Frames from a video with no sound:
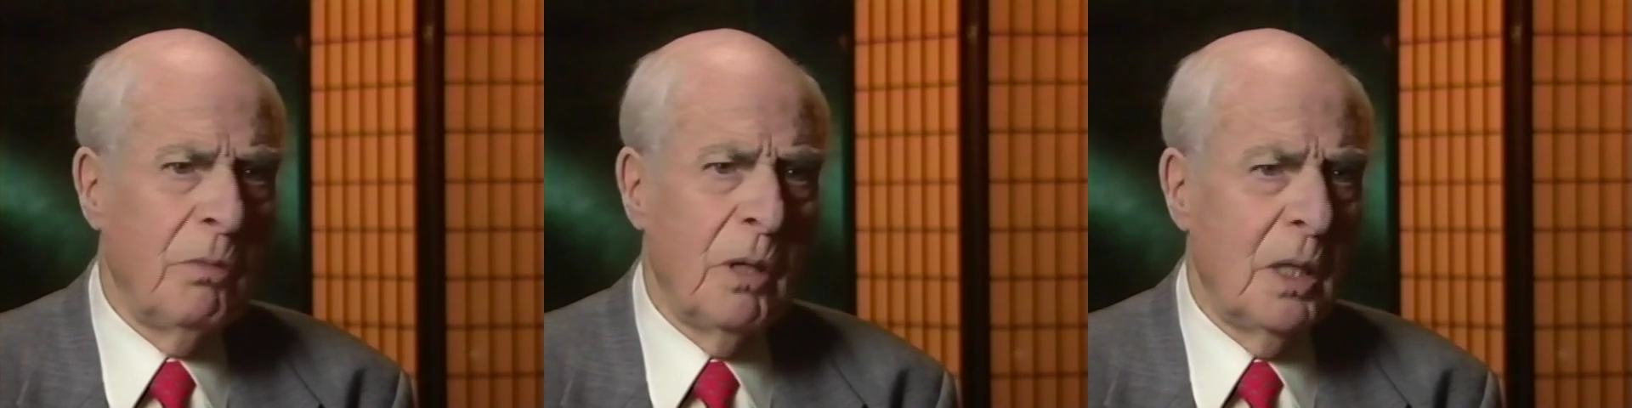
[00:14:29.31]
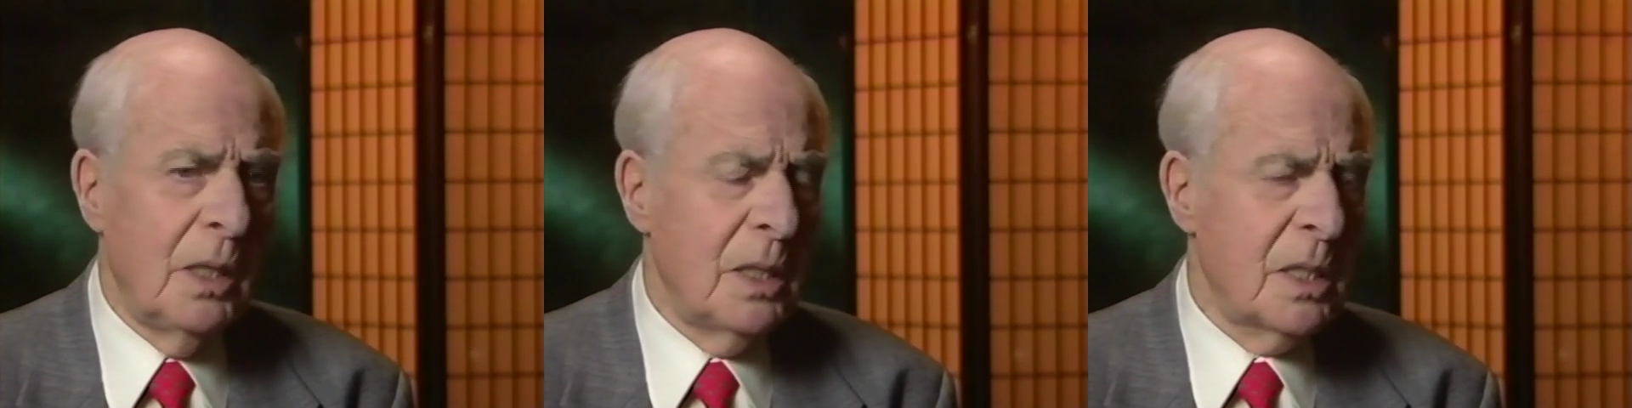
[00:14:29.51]

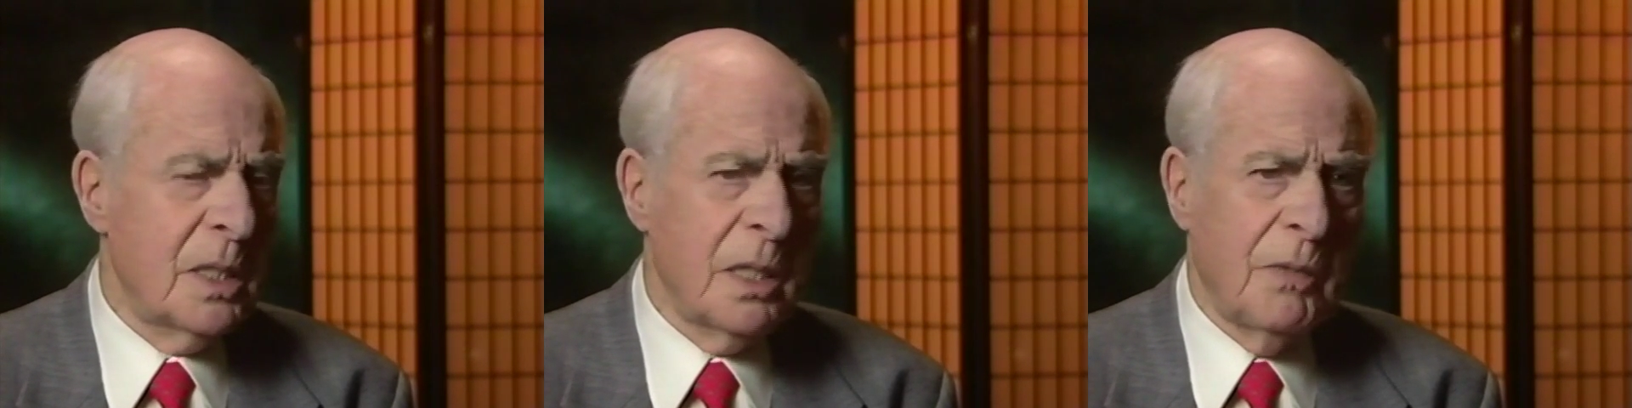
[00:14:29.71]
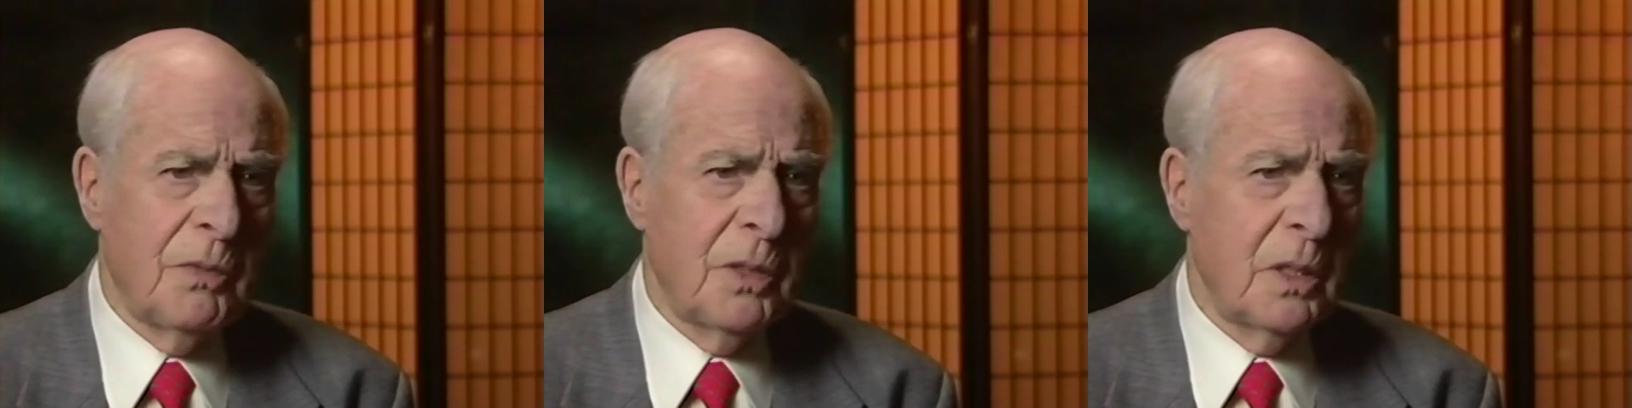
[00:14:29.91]
really
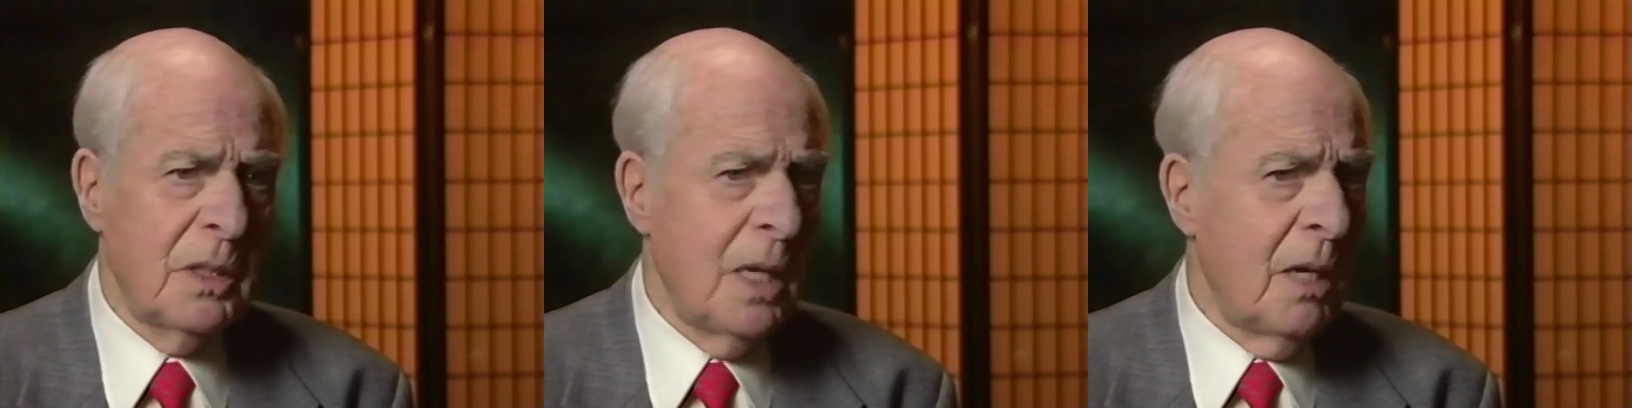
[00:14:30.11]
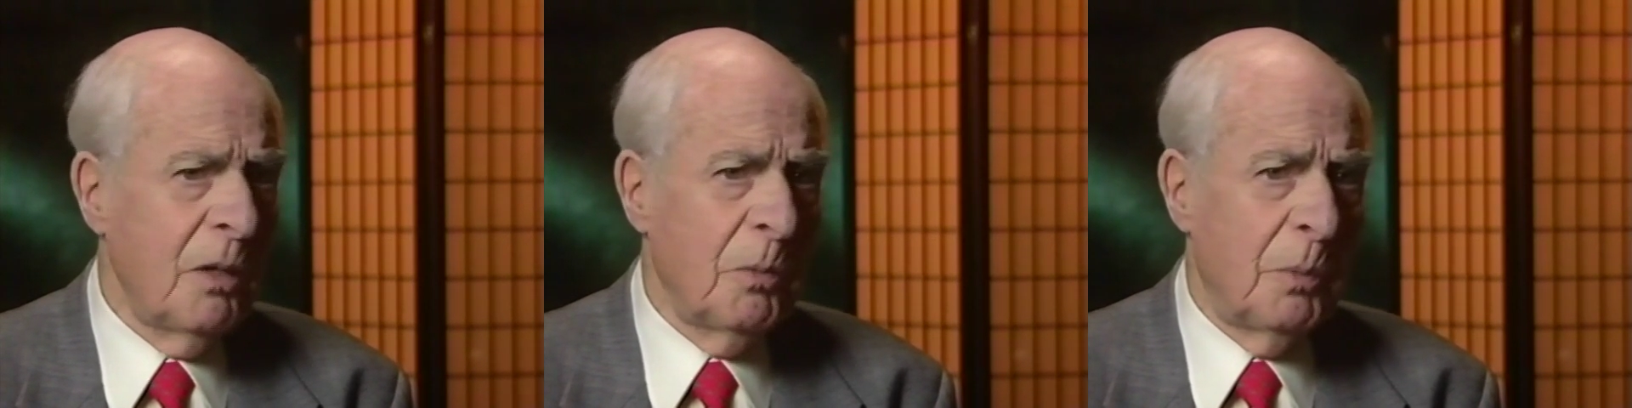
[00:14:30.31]
suffer
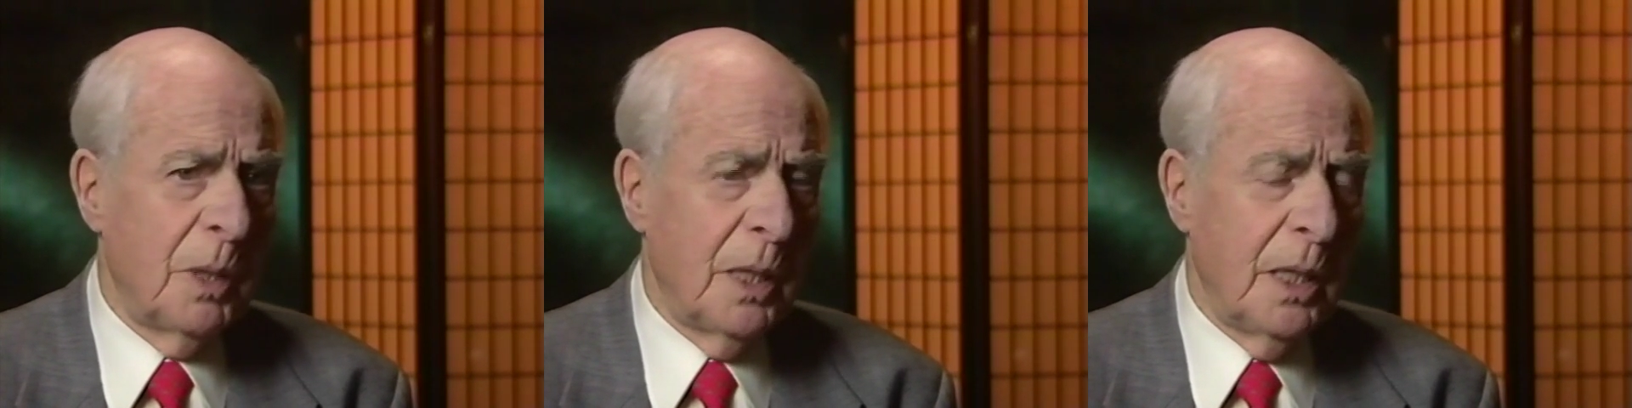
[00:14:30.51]
terribly.